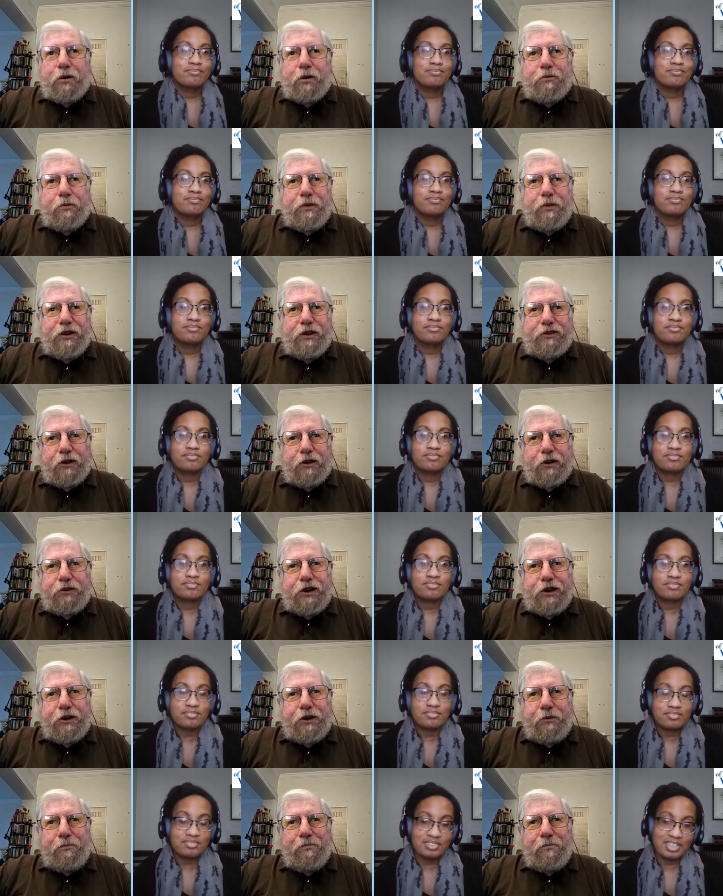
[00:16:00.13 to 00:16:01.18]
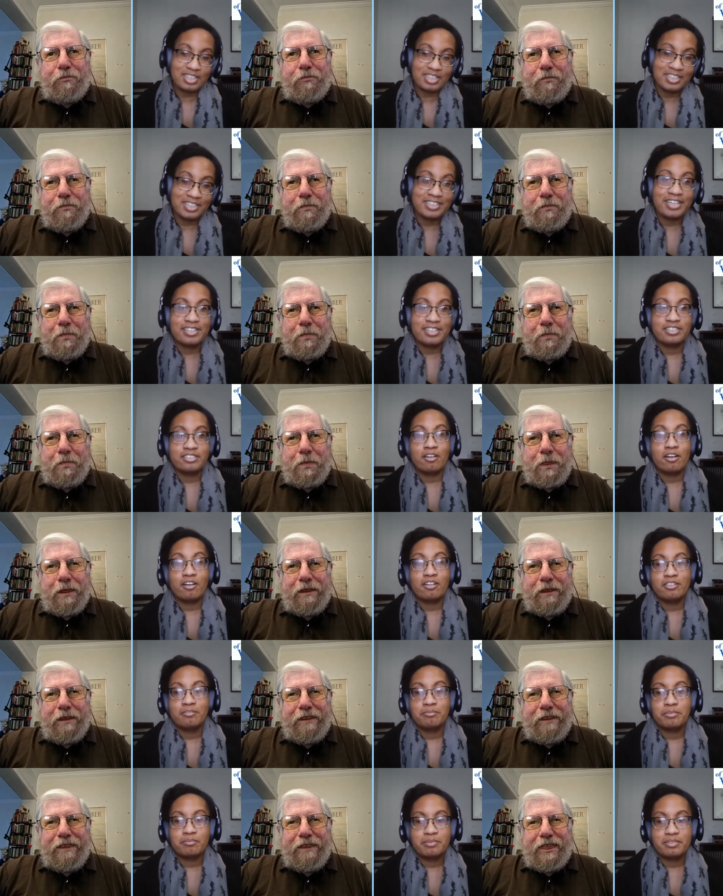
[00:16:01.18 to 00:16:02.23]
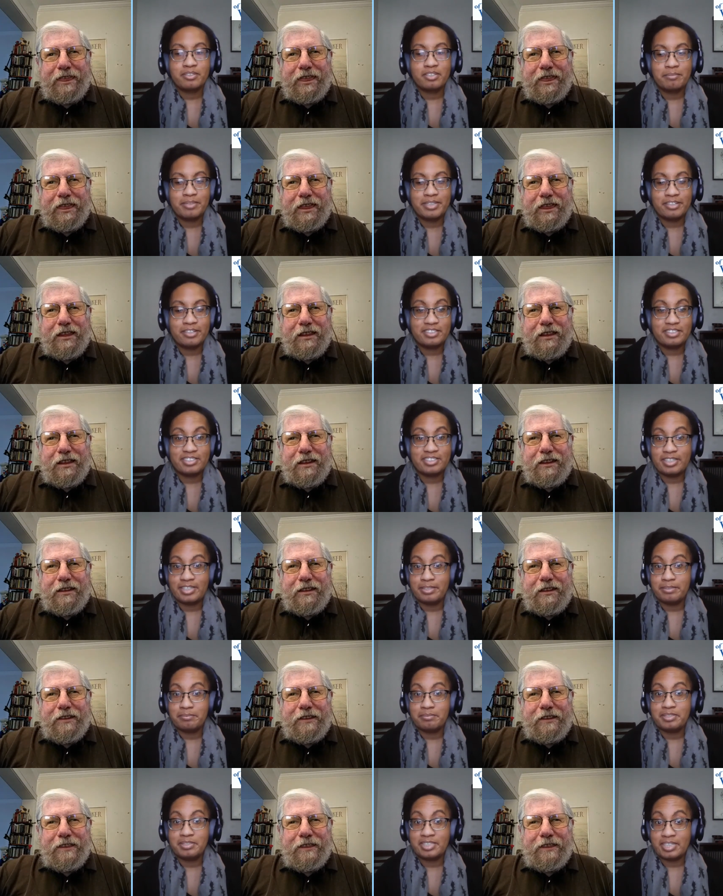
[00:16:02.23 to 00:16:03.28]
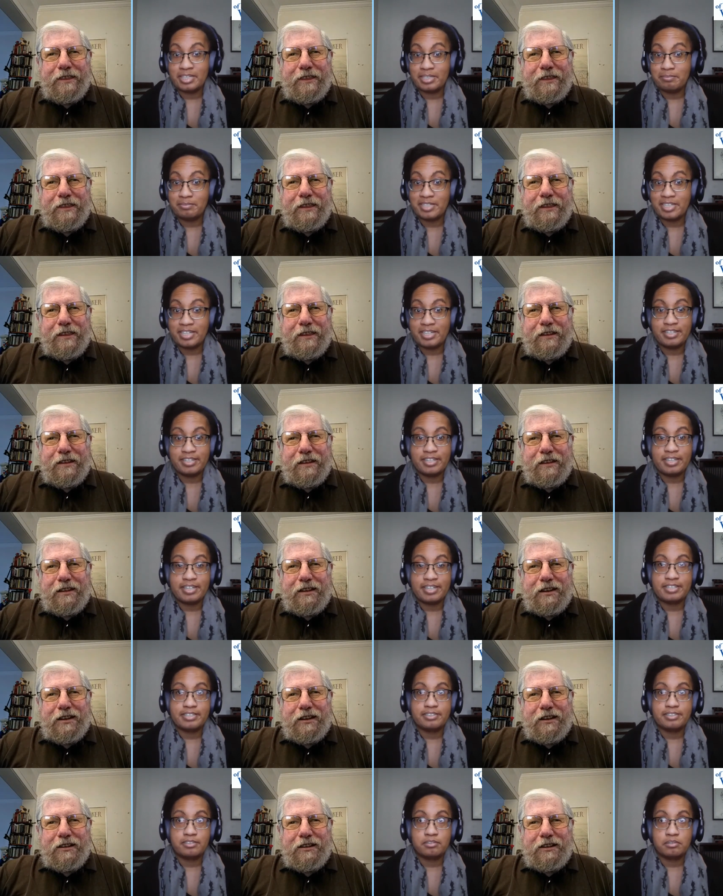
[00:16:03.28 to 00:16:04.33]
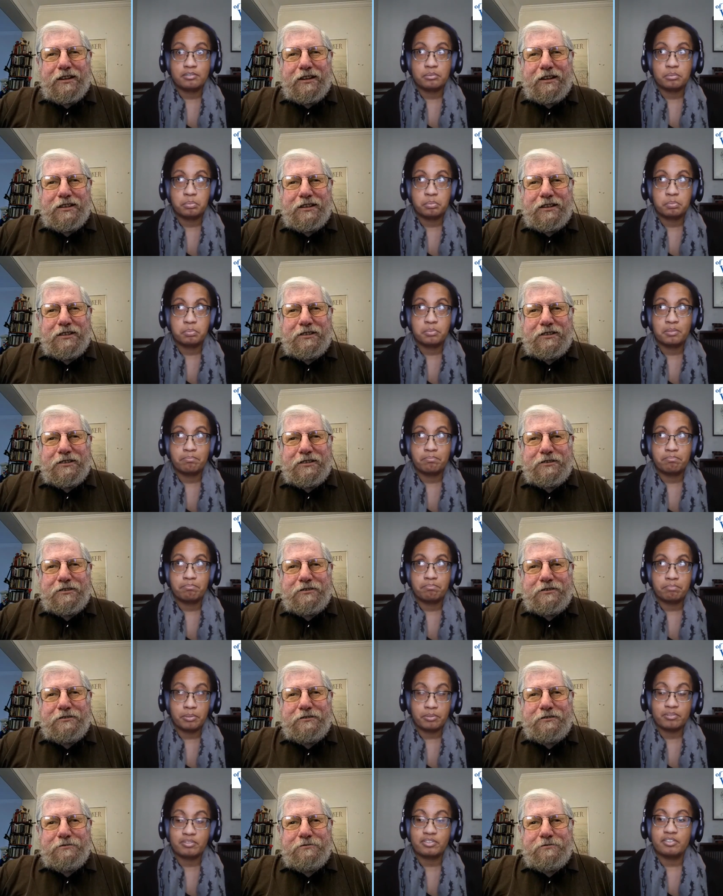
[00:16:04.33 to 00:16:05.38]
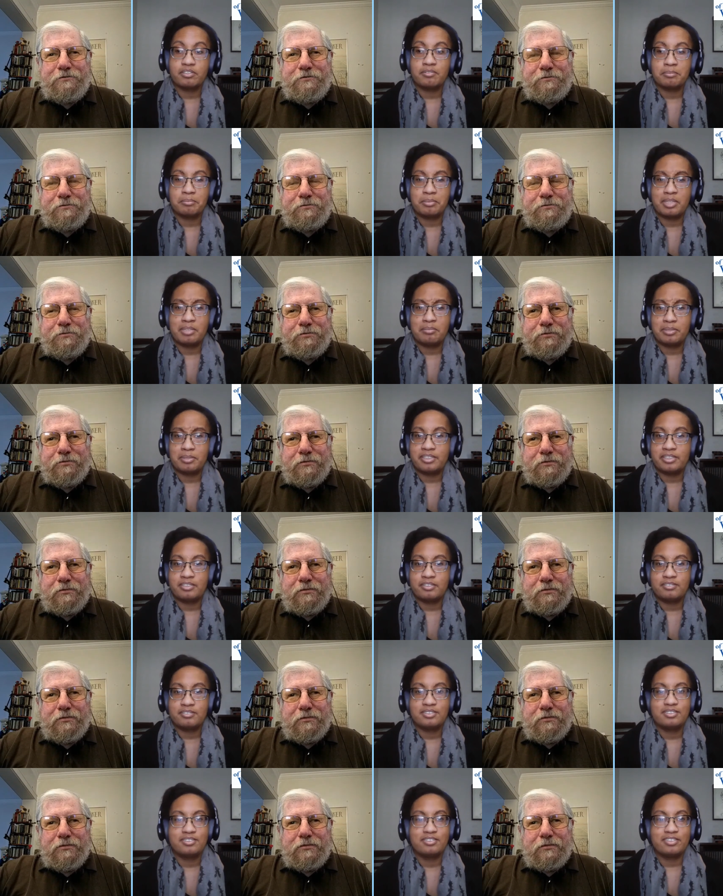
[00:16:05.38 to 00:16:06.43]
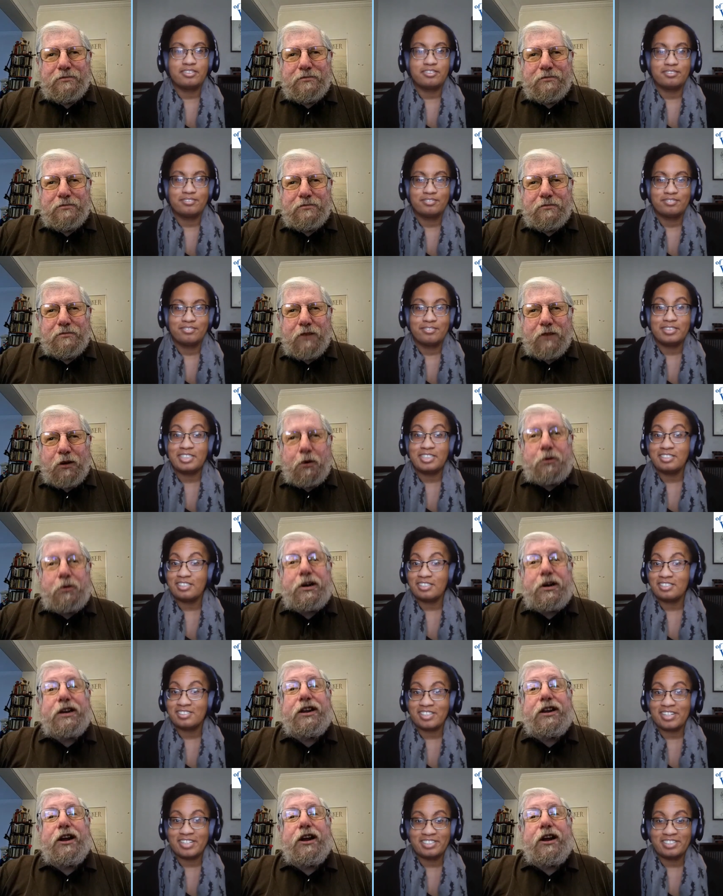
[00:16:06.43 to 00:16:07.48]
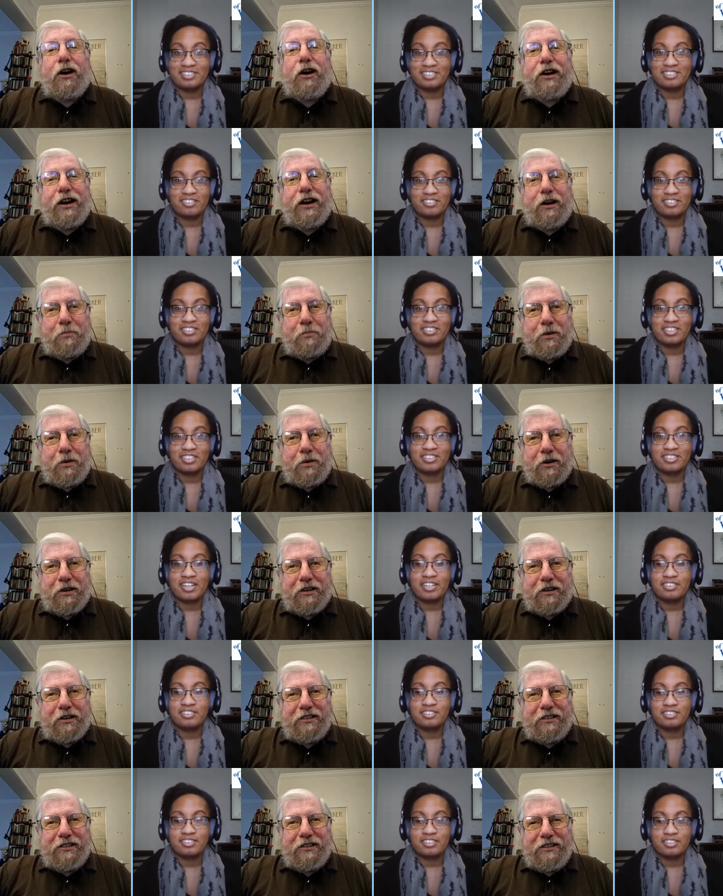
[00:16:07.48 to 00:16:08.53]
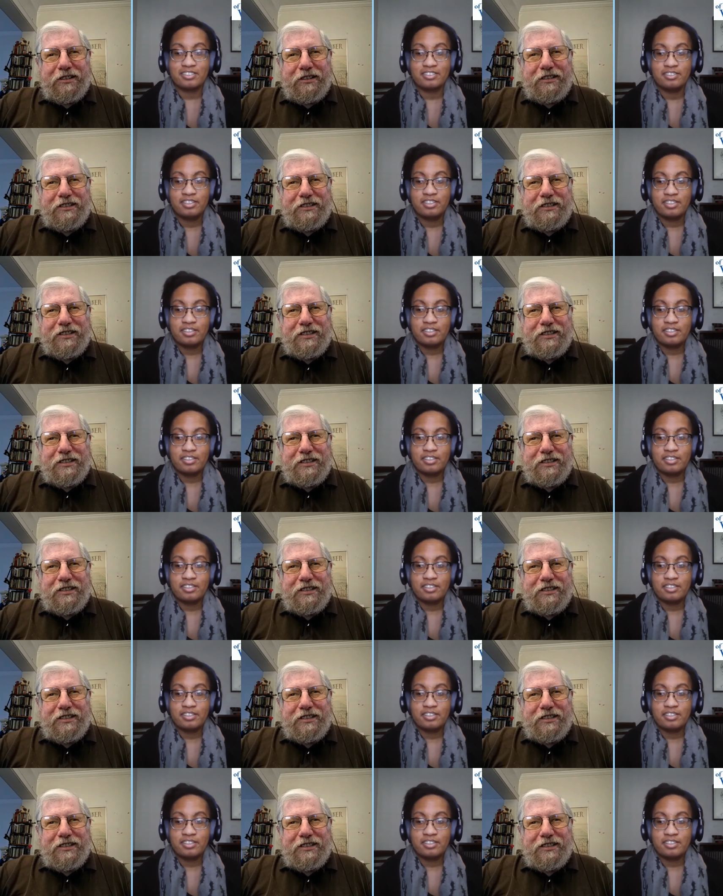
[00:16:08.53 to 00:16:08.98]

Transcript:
Speaker 1: this, don't you?
Speaker 2: Yes, the audiobook will be coming out the same same day as the book, I, I believe. So, mm-hmm. which is exciting because I got into